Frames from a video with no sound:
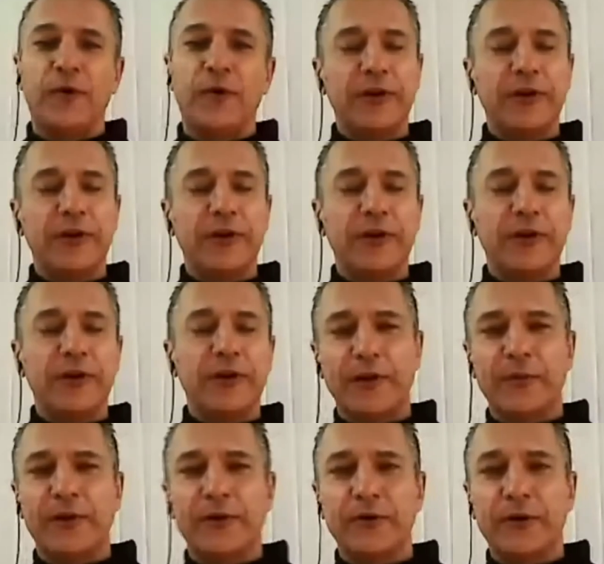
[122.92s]
or it can be something
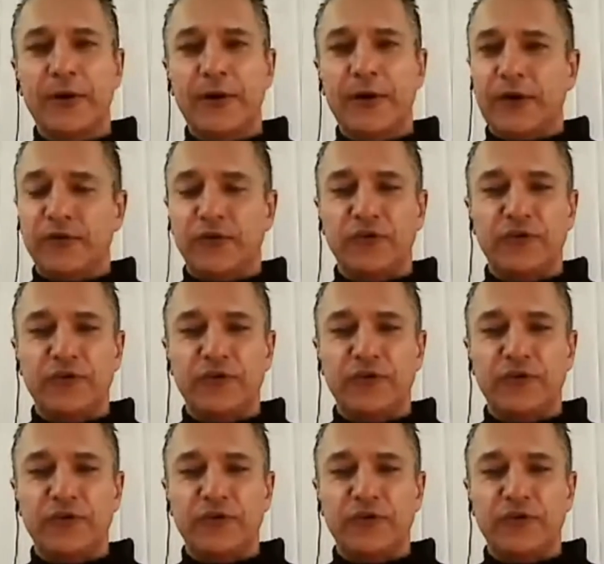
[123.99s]
about a social
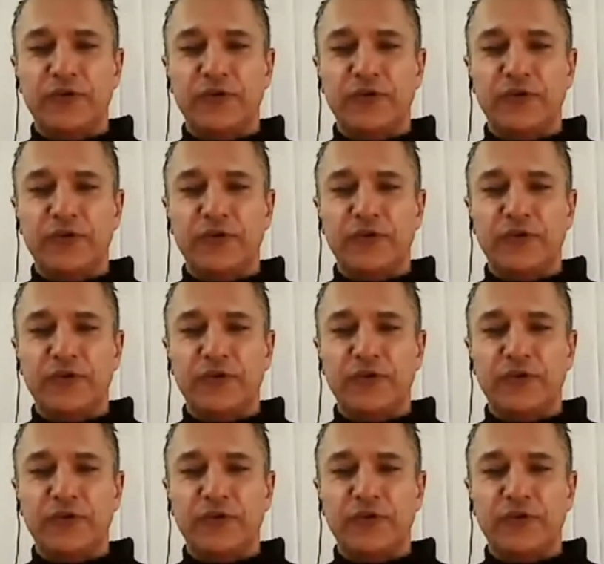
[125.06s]
revolution and
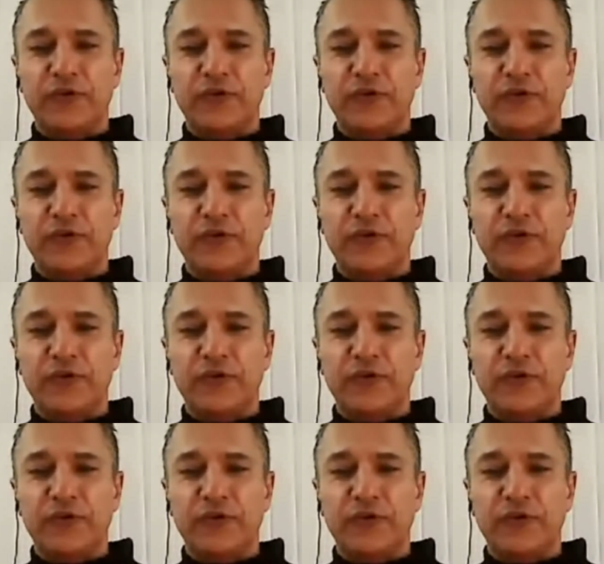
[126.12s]
things taking place in
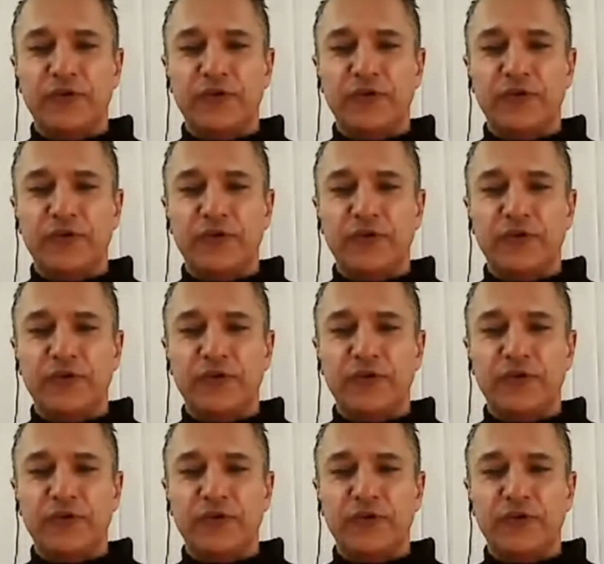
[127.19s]
another country. And
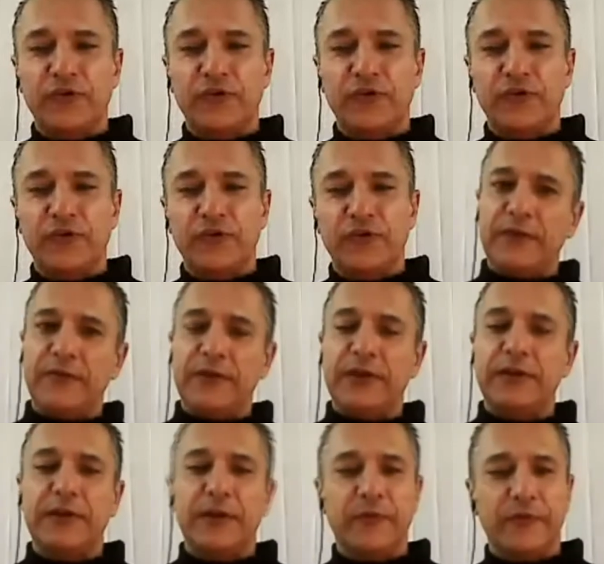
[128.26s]
then you need the connectivity
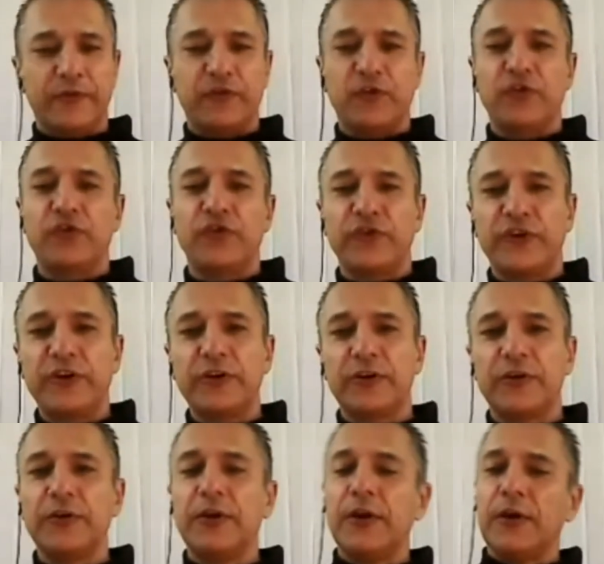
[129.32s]
in terms of your social
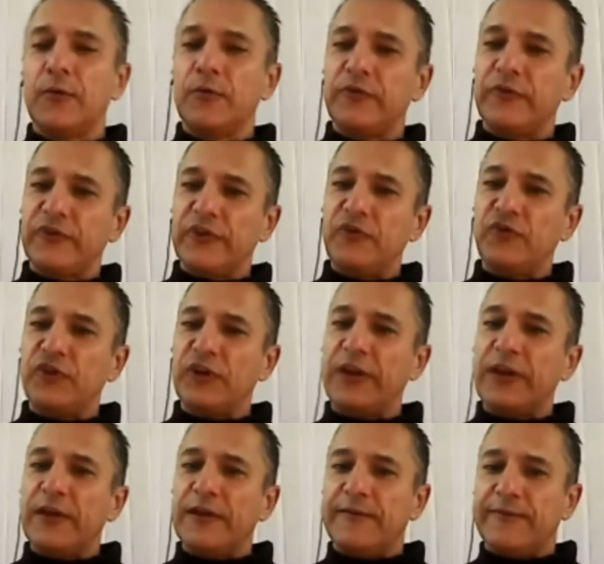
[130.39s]
circle, which
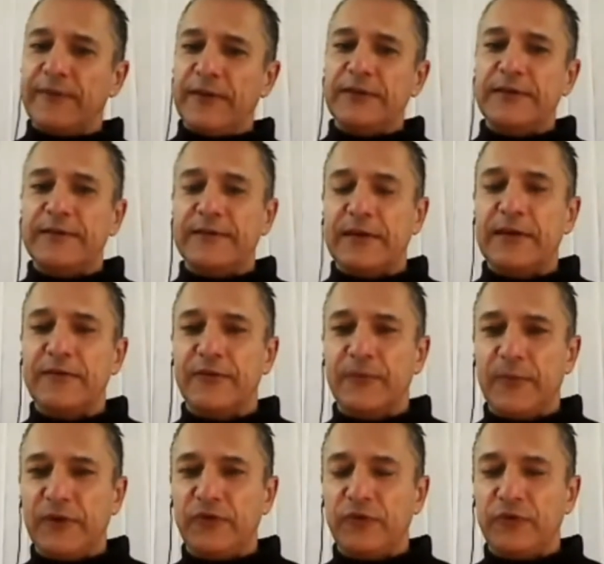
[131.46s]
essentially filters that
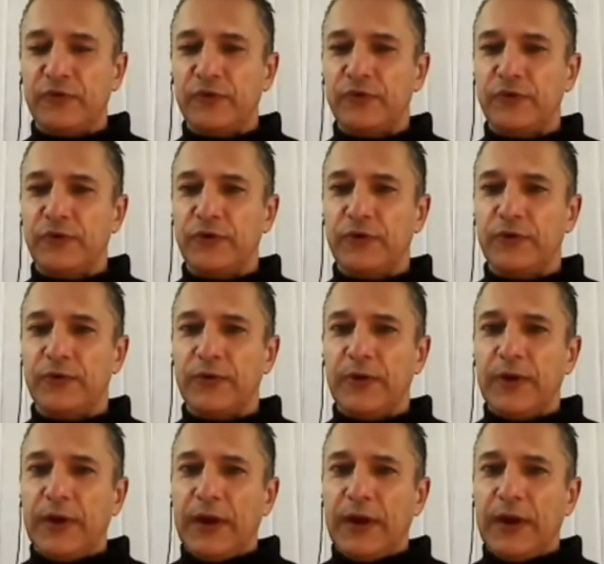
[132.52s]
information through to you.